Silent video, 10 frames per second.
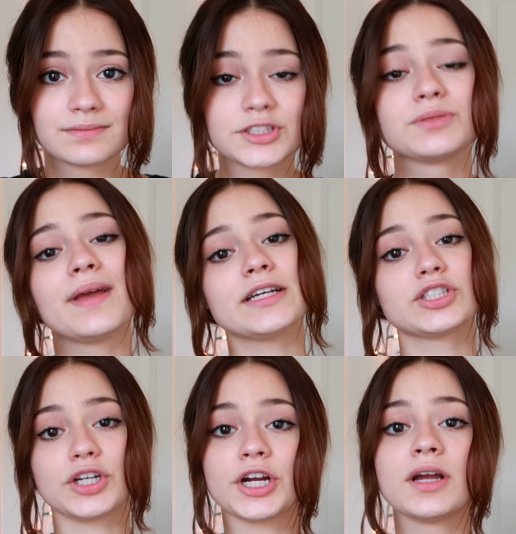Just make
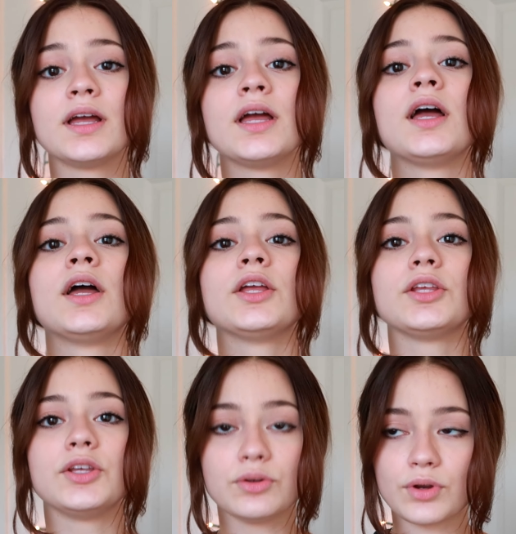sure
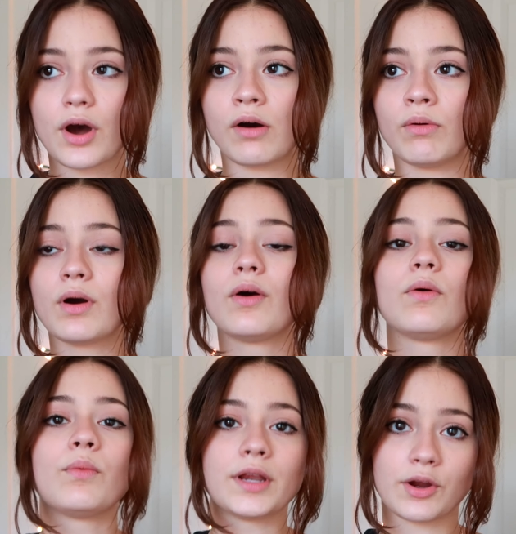you know
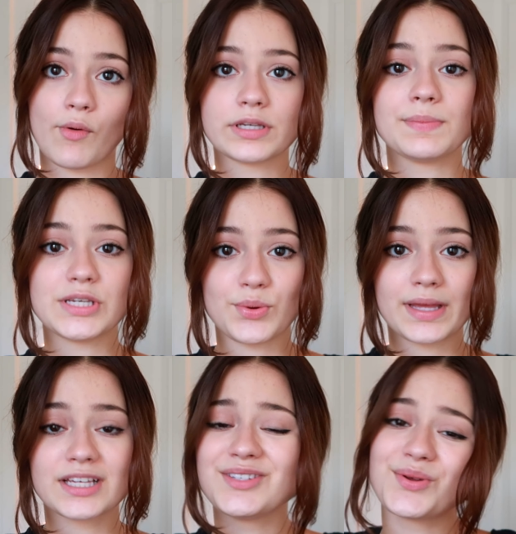what you're going to be doing
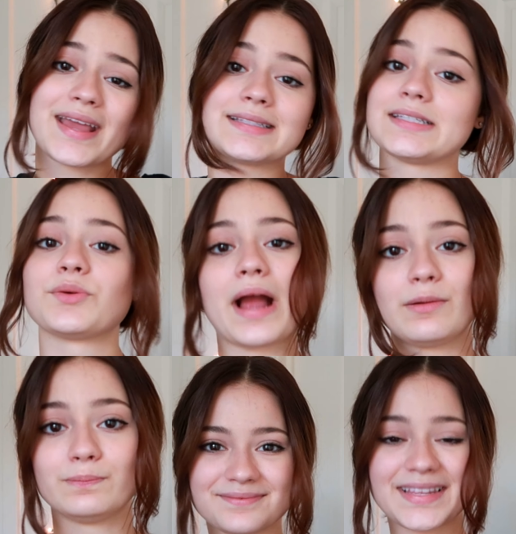because you can't sit around.